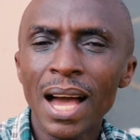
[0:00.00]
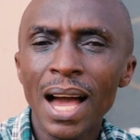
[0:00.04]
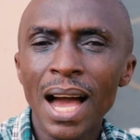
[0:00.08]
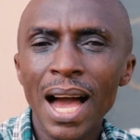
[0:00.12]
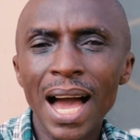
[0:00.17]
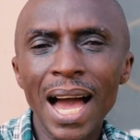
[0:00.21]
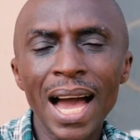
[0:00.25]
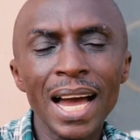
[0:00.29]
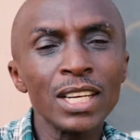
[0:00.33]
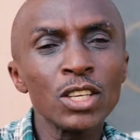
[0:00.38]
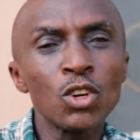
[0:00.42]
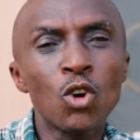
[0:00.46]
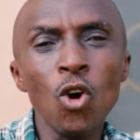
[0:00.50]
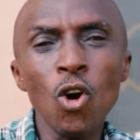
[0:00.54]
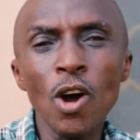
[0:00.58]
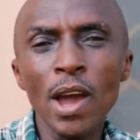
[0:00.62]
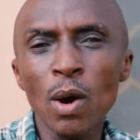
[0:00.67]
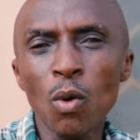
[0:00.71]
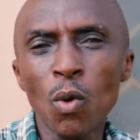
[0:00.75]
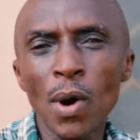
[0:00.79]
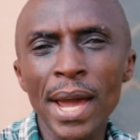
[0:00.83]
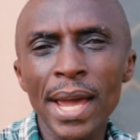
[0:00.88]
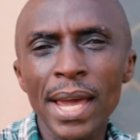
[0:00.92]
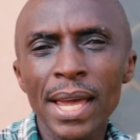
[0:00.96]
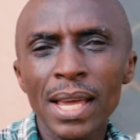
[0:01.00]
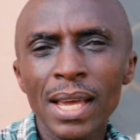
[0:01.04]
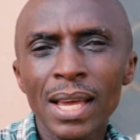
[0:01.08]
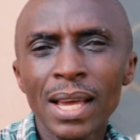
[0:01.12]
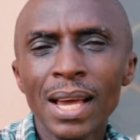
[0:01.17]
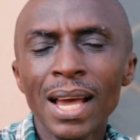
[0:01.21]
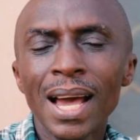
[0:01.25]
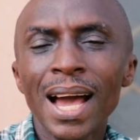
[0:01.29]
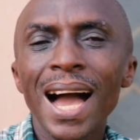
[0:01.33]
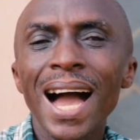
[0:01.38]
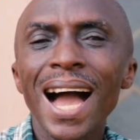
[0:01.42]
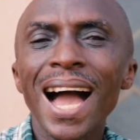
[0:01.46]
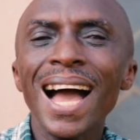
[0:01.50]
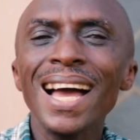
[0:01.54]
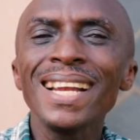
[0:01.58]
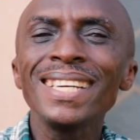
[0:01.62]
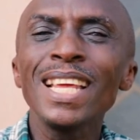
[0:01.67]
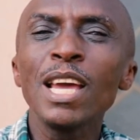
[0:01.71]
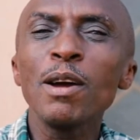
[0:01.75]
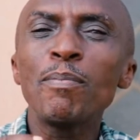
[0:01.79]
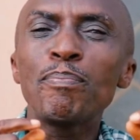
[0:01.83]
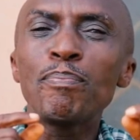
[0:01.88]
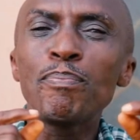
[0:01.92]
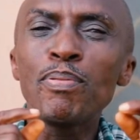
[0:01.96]
and go away. And
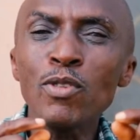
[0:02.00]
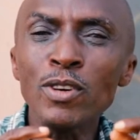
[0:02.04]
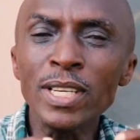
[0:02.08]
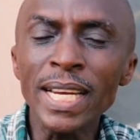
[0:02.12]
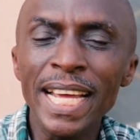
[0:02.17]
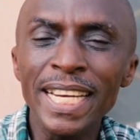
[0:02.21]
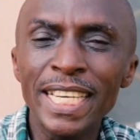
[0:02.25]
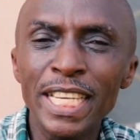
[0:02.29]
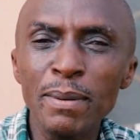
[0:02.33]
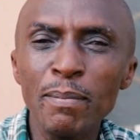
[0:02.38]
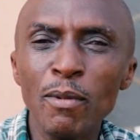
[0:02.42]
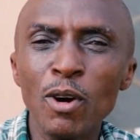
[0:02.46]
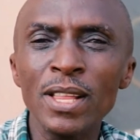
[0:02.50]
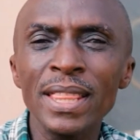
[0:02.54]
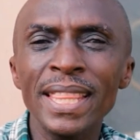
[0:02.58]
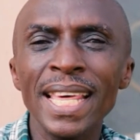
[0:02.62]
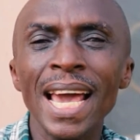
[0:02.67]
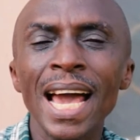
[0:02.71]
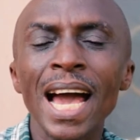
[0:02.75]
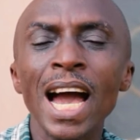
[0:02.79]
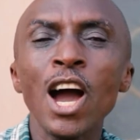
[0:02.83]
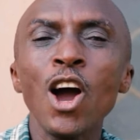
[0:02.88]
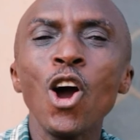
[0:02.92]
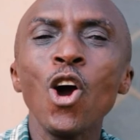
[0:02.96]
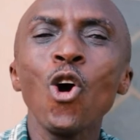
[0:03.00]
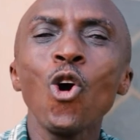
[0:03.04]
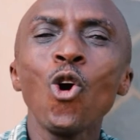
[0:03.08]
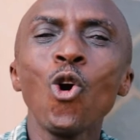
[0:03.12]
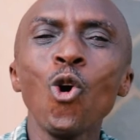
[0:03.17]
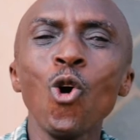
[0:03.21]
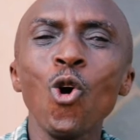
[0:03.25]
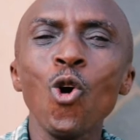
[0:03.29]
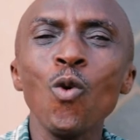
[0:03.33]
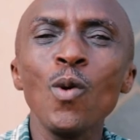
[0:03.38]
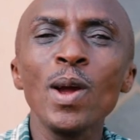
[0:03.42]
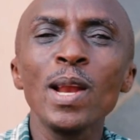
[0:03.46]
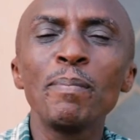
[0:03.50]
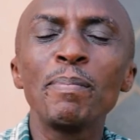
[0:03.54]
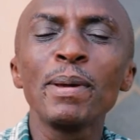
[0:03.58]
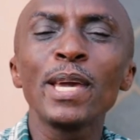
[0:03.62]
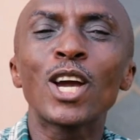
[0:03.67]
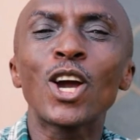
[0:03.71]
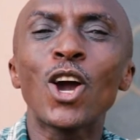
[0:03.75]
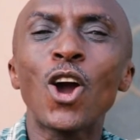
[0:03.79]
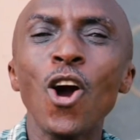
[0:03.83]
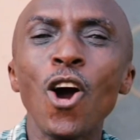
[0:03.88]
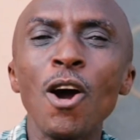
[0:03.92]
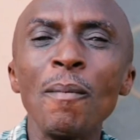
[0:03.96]
they put a demon there who will
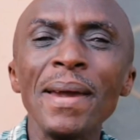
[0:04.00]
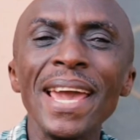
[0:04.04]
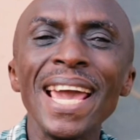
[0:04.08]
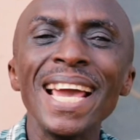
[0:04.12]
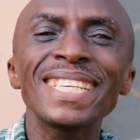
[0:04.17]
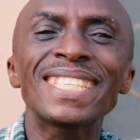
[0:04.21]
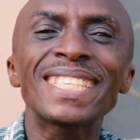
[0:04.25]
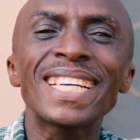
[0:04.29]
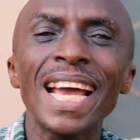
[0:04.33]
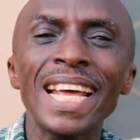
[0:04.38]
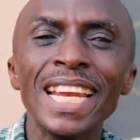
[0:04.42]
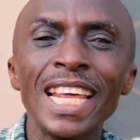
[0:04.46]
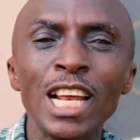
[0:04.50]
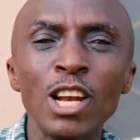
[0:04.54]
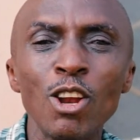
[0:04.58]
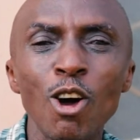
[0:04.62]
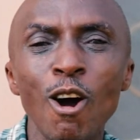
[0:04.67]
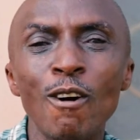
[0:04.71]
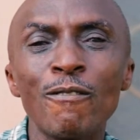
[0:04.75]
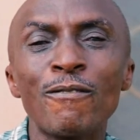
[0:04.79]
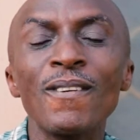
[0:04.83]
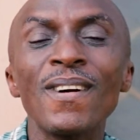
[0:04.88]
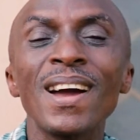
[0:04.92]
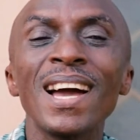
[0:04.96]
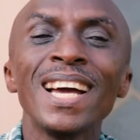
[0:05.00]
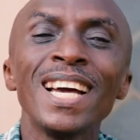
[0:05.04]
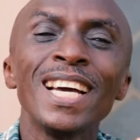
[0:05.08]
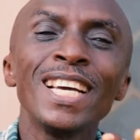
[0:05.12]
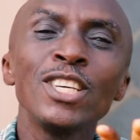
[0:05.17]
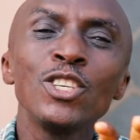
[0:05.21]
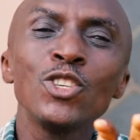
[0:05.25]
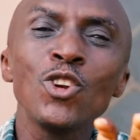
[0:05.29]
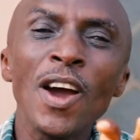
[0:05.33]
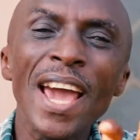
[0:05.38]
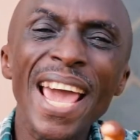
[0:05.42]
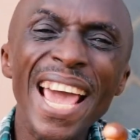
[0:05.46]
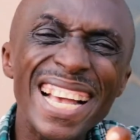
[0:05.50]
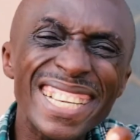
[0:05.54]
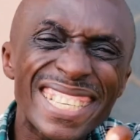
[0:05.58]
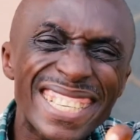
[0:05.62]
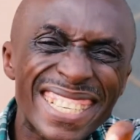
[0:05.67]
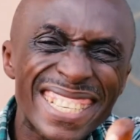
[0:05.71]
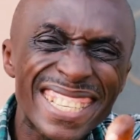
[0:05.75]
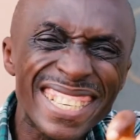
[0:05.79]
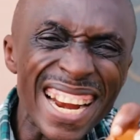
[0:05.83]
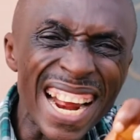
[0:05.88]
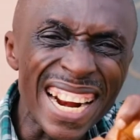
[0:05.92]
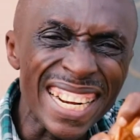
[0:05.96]
become a channel of,
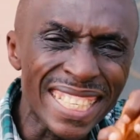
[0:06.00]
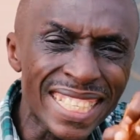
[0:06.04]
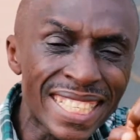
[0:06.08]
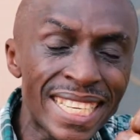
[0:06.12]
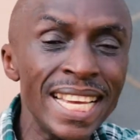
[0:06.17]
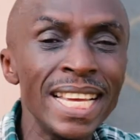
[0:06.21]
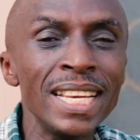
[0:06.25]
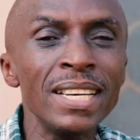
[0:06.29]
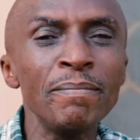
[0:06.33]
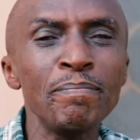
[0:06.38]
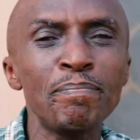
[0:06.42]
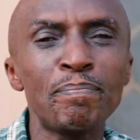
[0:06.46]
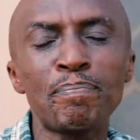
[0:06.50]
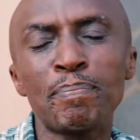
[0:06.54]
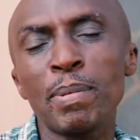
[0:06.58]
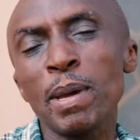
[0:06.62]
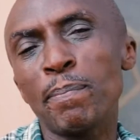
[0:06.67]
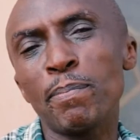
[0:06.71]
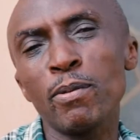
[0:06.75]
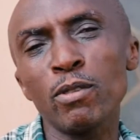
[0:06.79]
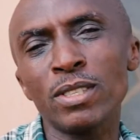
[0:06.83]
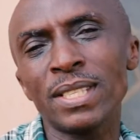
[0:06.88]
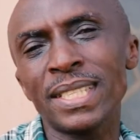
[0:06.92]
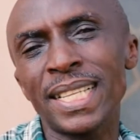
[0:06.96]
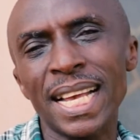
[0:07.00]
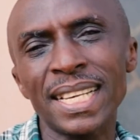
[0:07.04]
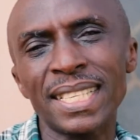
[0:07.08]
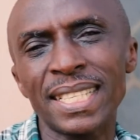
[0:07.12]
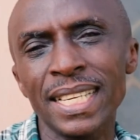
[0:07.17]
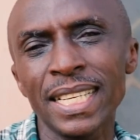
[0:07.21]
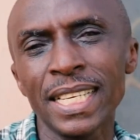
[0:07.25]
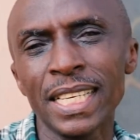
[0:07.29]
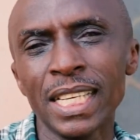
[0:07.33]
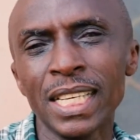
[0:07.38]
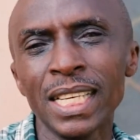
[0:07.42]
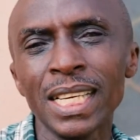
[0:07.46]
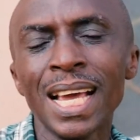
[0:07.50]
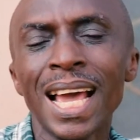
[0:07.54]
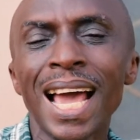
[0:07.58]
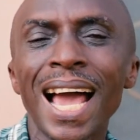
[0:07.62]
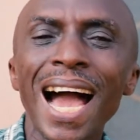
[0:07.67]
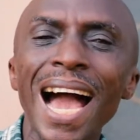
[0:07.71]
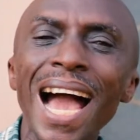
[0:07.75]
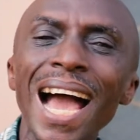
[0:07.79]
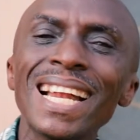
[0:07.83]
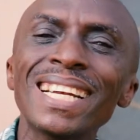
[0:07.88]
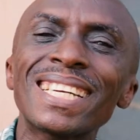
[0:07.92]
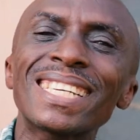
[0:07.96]
extracting people's destiny
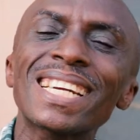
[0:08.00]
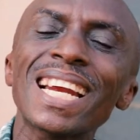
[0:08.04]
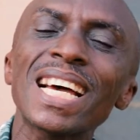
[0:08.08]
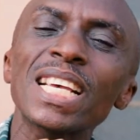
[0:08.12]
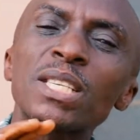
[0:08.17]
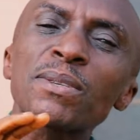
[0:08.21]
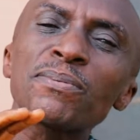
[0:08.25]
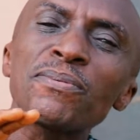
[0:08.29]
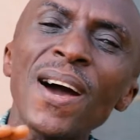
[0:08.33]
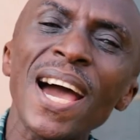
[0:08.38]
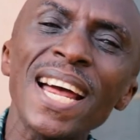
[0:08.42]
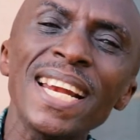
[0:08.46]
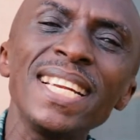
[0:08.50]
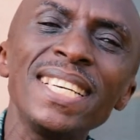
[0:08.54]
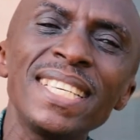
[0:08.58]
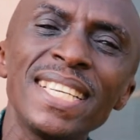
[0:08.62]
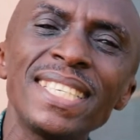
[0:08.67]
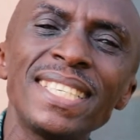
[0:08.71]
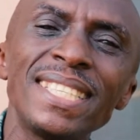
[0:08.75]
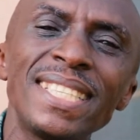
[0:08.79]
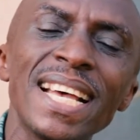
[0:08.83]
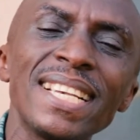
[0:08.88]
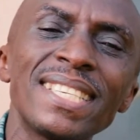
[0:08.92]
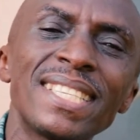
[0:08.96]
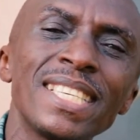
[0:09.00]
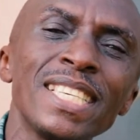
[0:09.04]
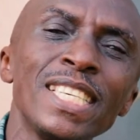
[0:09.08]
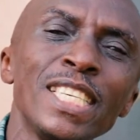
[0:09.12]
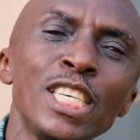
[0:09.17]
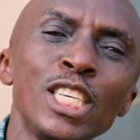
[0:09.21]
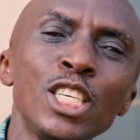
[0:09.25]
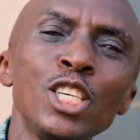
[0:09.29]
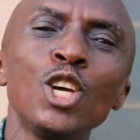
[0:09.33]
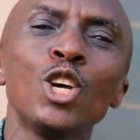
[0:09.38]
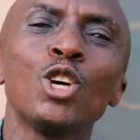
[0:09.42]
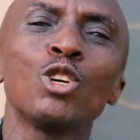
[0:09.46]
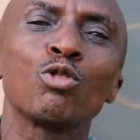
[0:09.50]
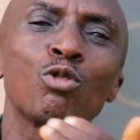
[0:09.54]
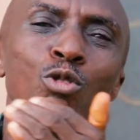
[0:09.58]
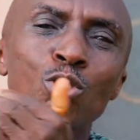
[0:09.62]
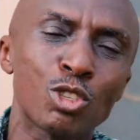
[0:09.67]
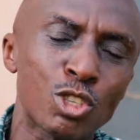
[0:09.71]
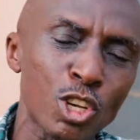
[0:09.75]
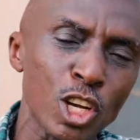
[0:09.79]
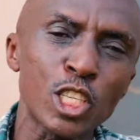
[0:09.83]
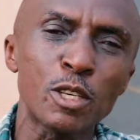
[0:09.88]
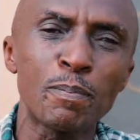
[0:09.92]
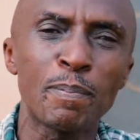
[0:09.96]
and transferring this destiny to
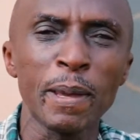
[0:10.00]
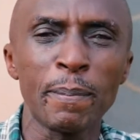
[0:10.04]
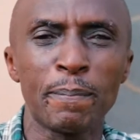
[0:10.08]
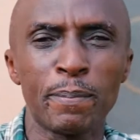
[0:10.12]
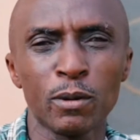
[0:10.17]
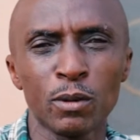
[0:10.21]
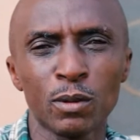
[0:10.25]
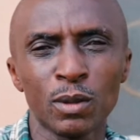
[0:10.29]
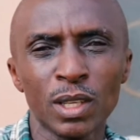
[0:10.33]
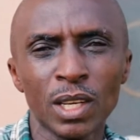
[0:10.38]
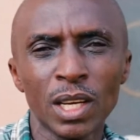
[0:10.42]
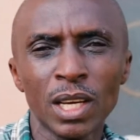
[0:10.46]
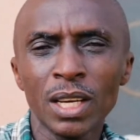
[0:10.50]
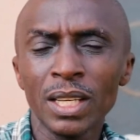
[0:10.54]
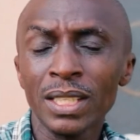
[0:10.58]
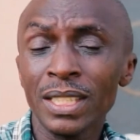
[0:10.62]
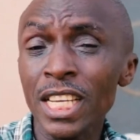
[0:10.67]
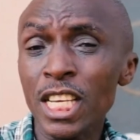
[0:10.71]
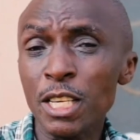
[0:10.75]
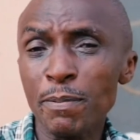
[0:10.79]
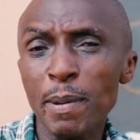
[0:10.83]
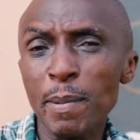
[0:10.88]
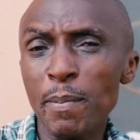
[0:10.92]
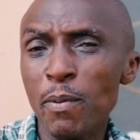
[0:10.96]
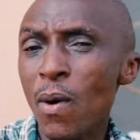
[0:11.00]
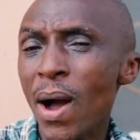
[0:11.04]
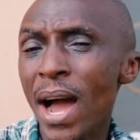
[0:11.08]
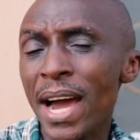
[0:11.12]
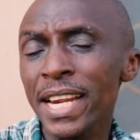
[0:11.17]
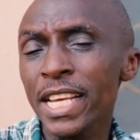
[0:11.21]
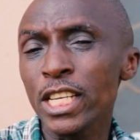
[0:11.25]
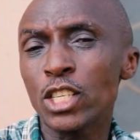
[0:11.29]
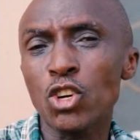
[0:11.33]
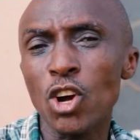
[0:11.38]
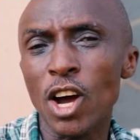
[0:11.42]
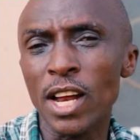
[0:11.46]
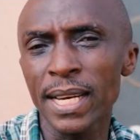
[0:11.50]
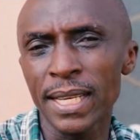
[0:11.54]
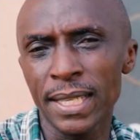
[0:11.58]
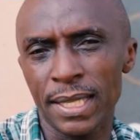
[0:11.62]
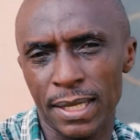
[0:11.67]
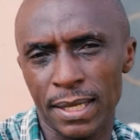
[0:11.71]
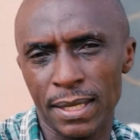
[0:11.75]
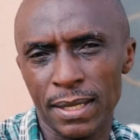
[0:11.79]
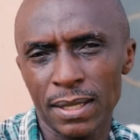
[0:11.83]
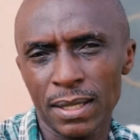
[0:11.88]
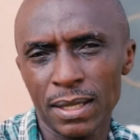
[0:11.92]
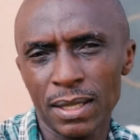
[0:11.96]
such people. These people are
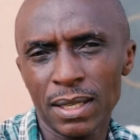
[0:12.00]
ritualists.